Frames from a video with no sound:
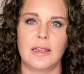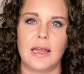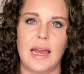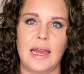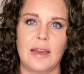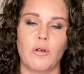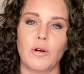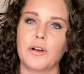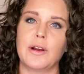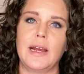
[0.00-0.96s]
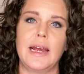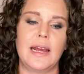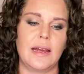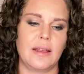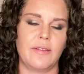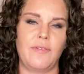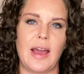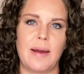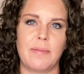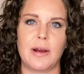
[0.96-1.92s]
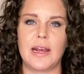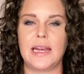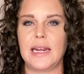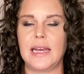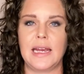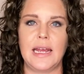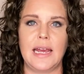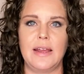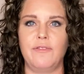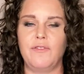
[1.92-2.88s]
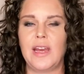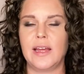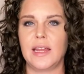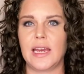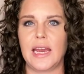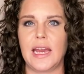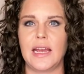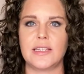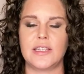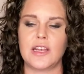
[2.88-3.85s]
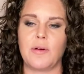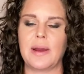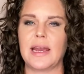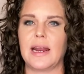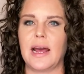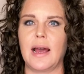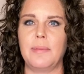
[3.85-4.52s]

like ordering the fabric, getting it in, feeling it, sewing it up,